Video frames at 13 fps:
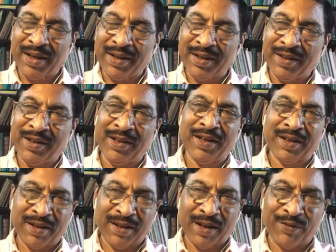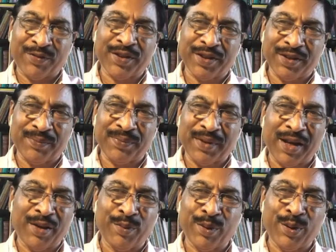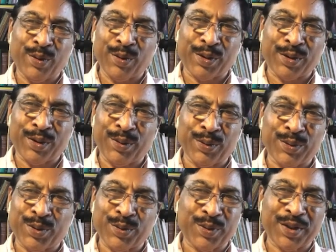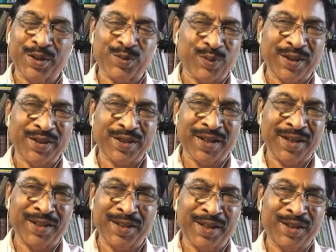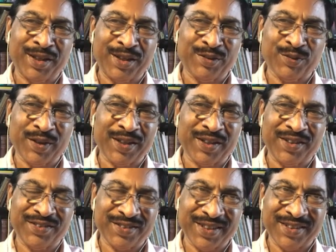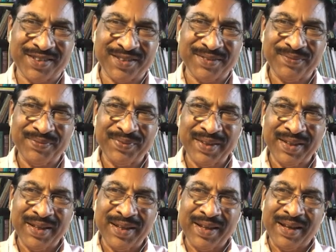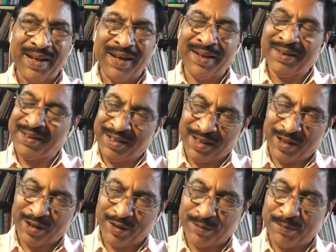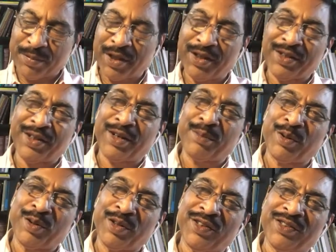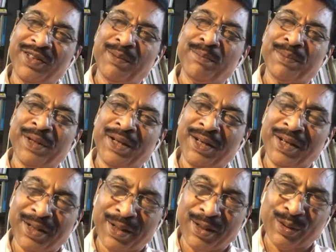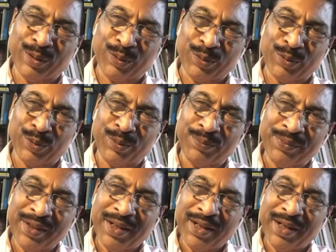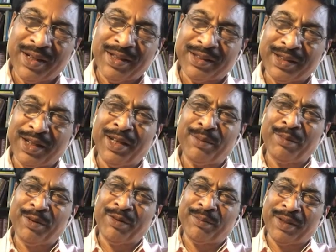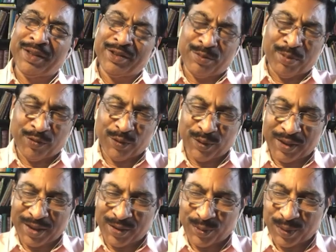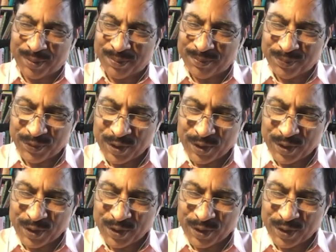And hereafter, I will not look towards Vaishali. That is what he said. And he has predicted about his impending death also 3 months before that one.